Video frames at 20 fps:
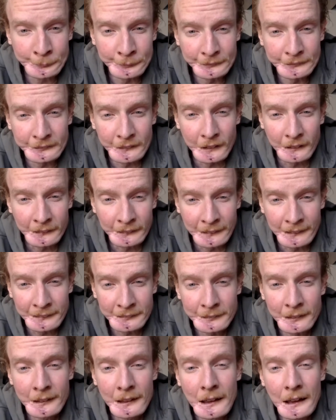sorry
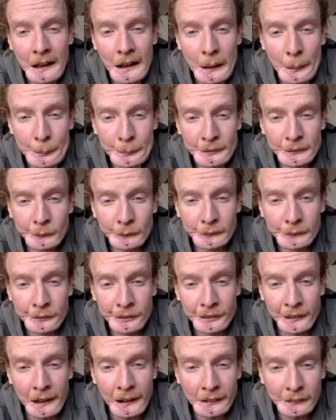guys, absolutely
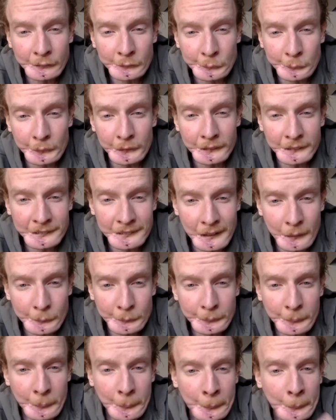vile drugs
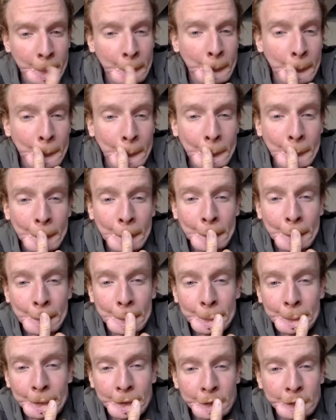out there.
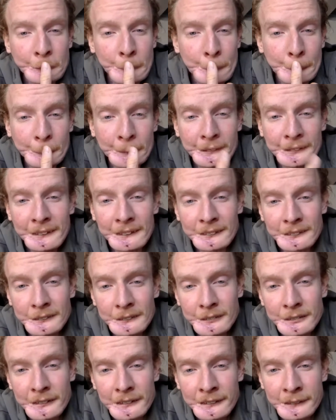They're super
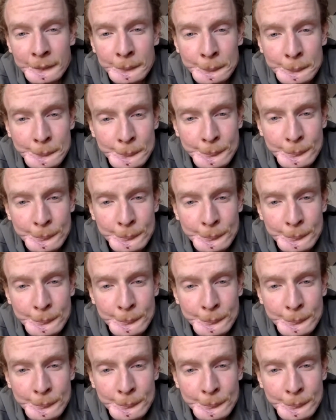addictive and